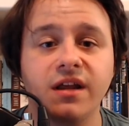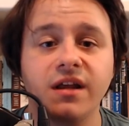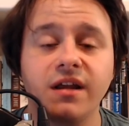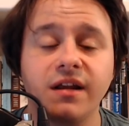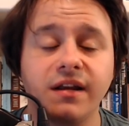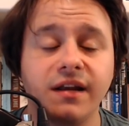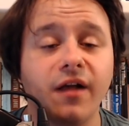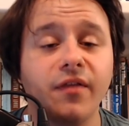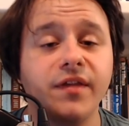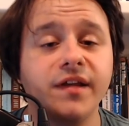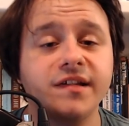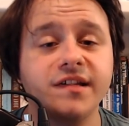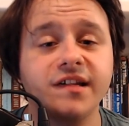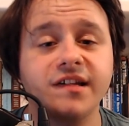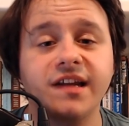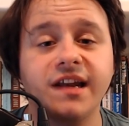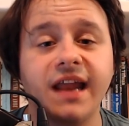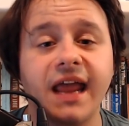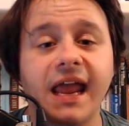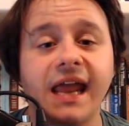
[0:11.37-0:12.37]
Now, this is
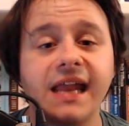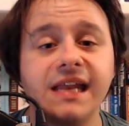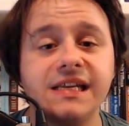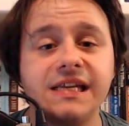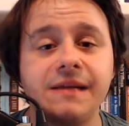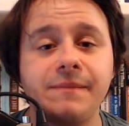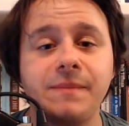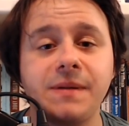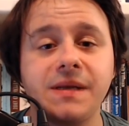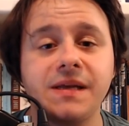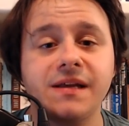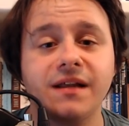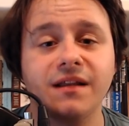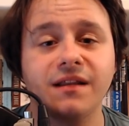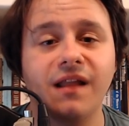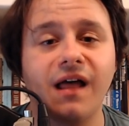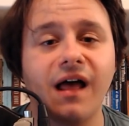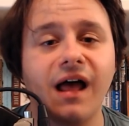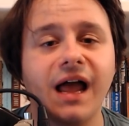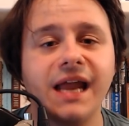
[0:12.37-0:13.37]
an
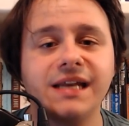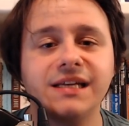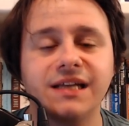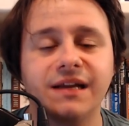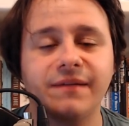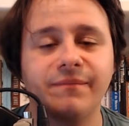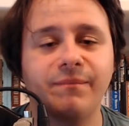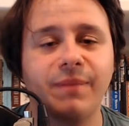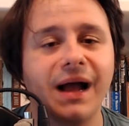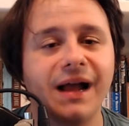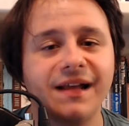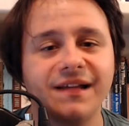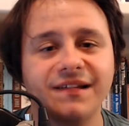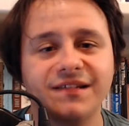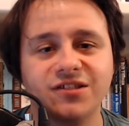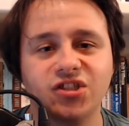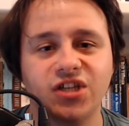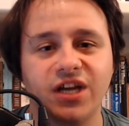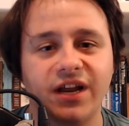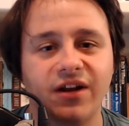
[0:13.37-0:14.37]
NDP-aligned and biased
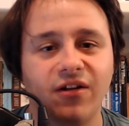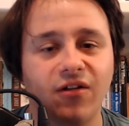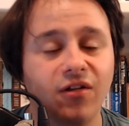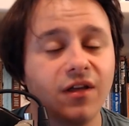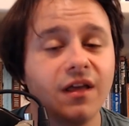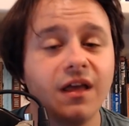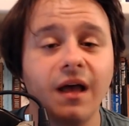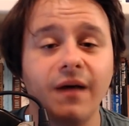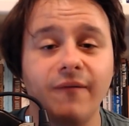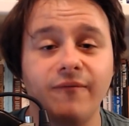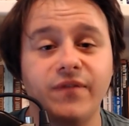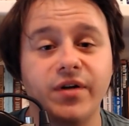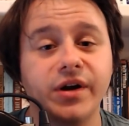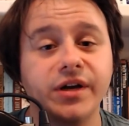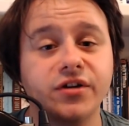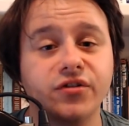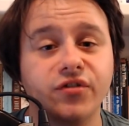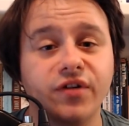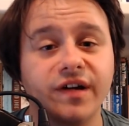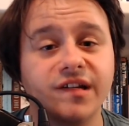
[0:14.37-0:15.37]
channel. I'm very
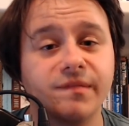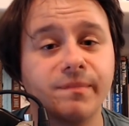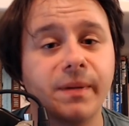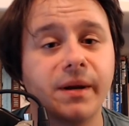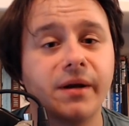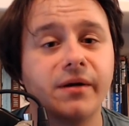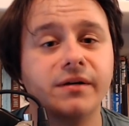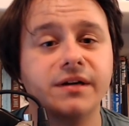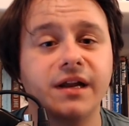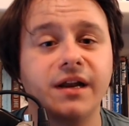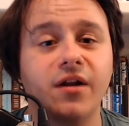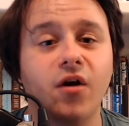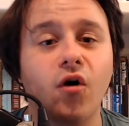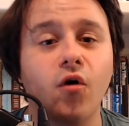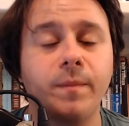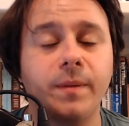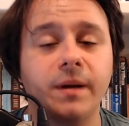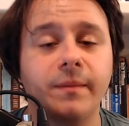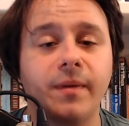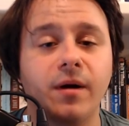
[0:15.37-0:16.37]
transparent and
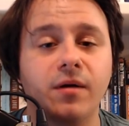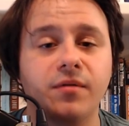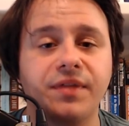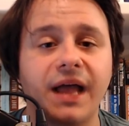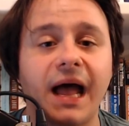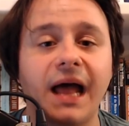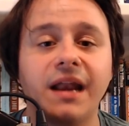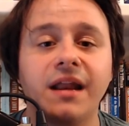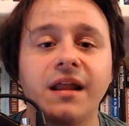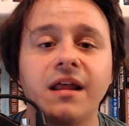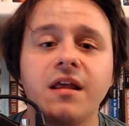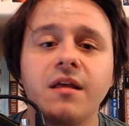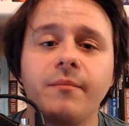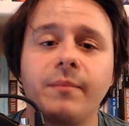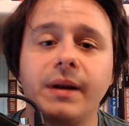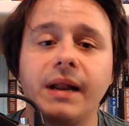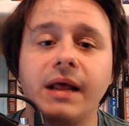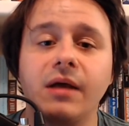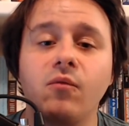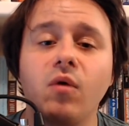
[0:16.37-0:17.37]
open about that, but
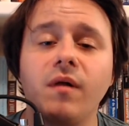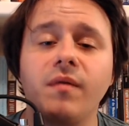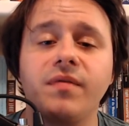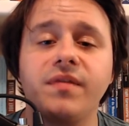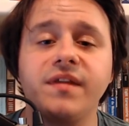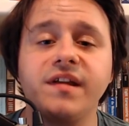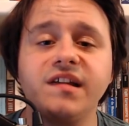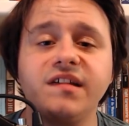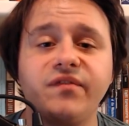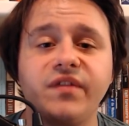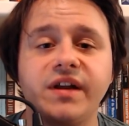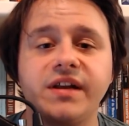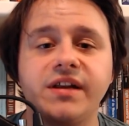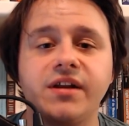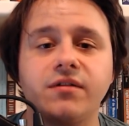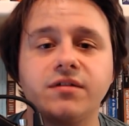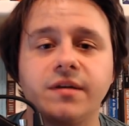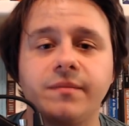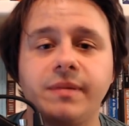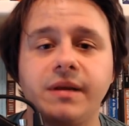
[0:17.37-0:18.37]
I want this video
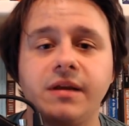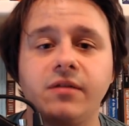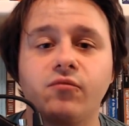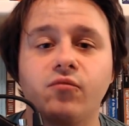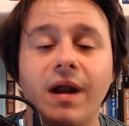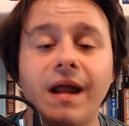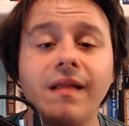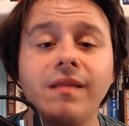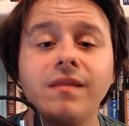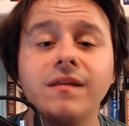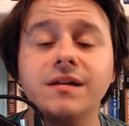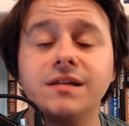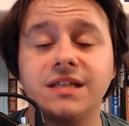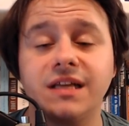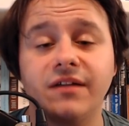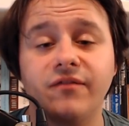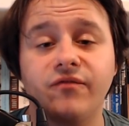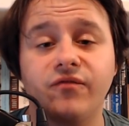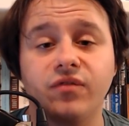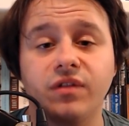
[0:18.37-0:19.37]
to be
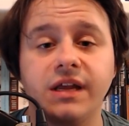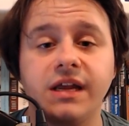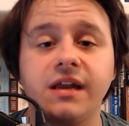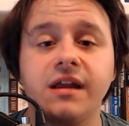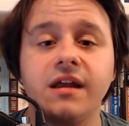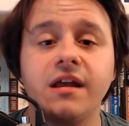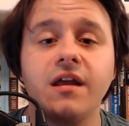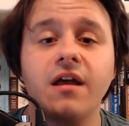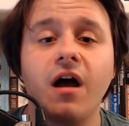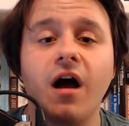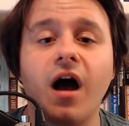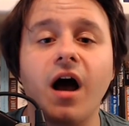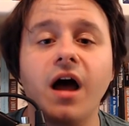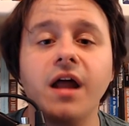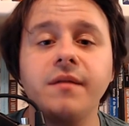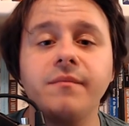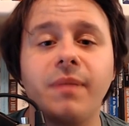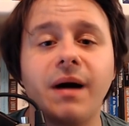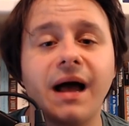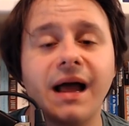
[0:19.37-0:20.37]
relatively
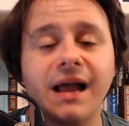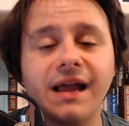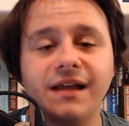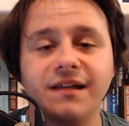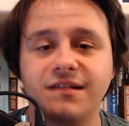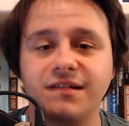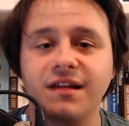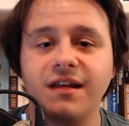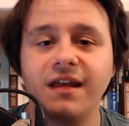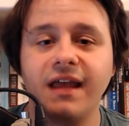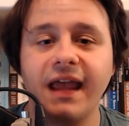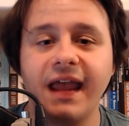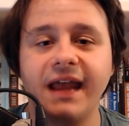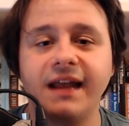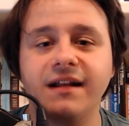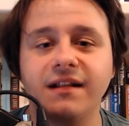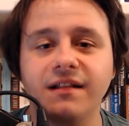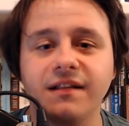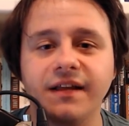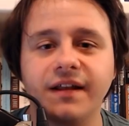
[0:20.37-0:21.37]
unbiased,
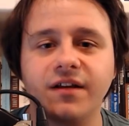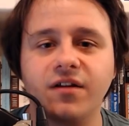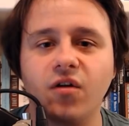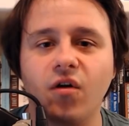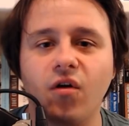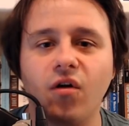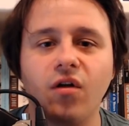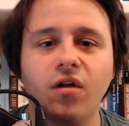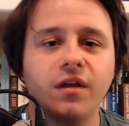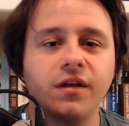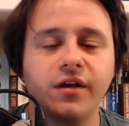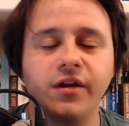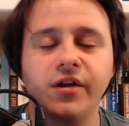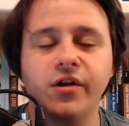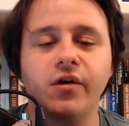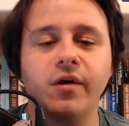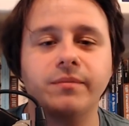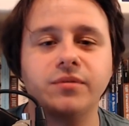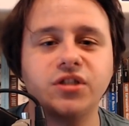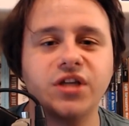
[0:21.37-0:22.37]
analytical,
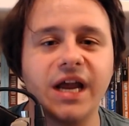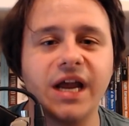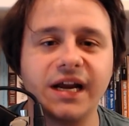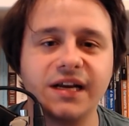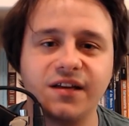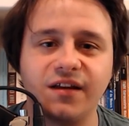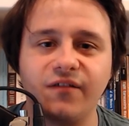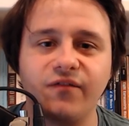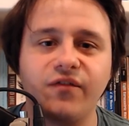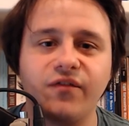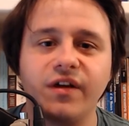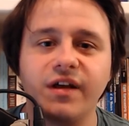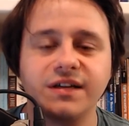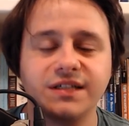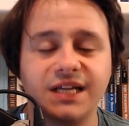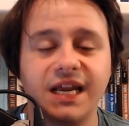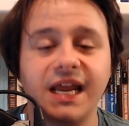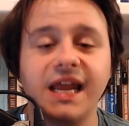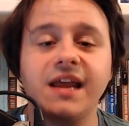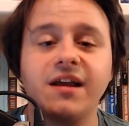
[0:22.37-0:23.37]
objective
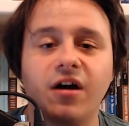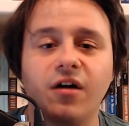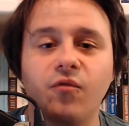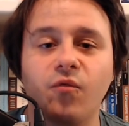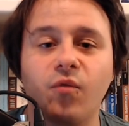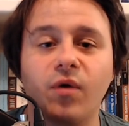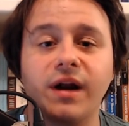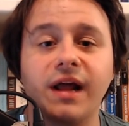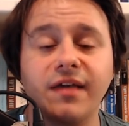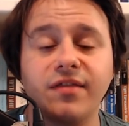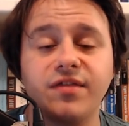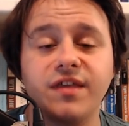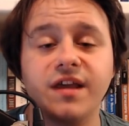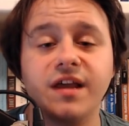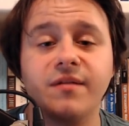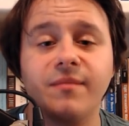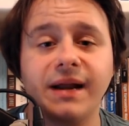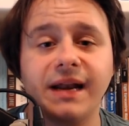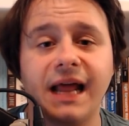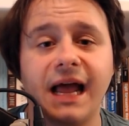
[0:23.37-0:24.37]
take on what I think
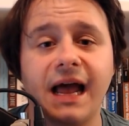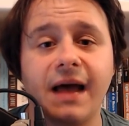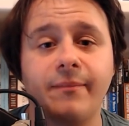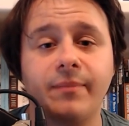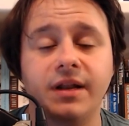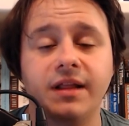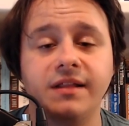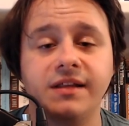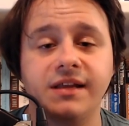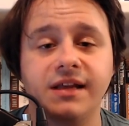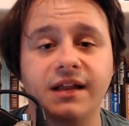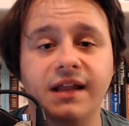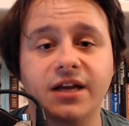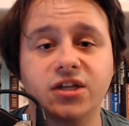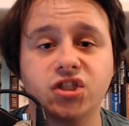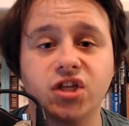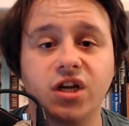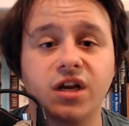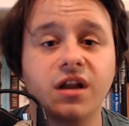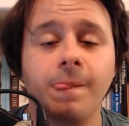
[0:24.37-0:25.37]
might happen in the
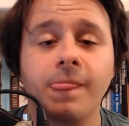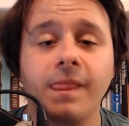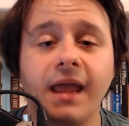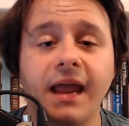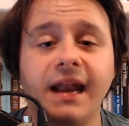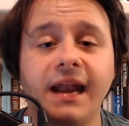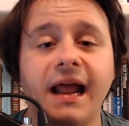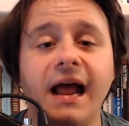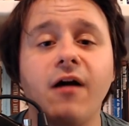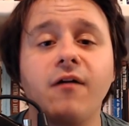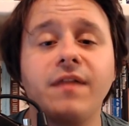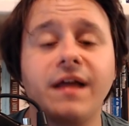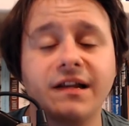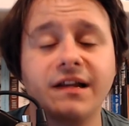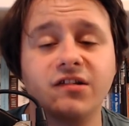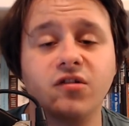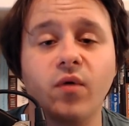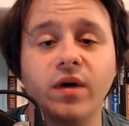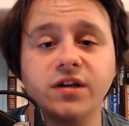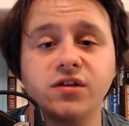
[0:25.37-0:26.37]
election and how that's
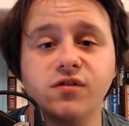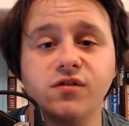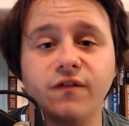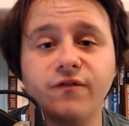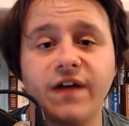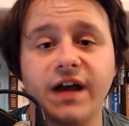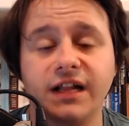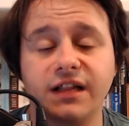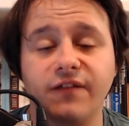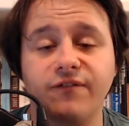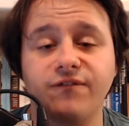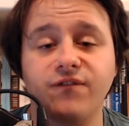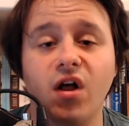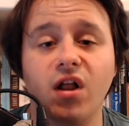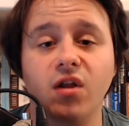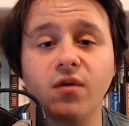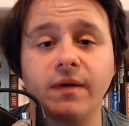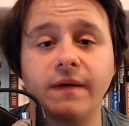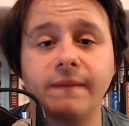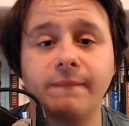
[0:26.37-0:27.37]
going to affect the
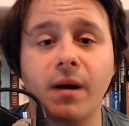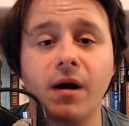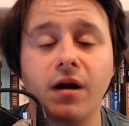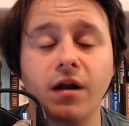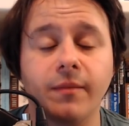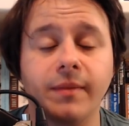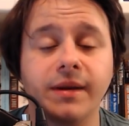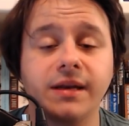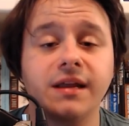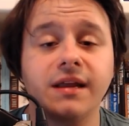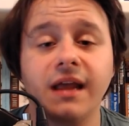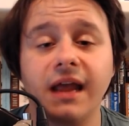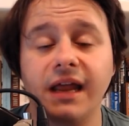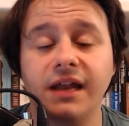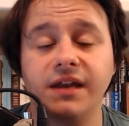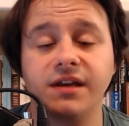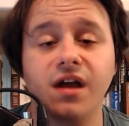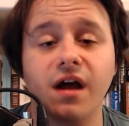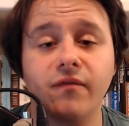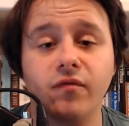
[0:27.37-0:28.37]
following parliament and
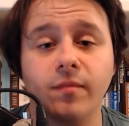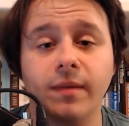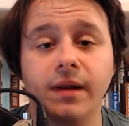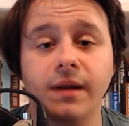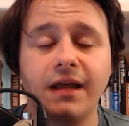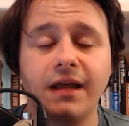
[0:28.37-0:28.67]
government.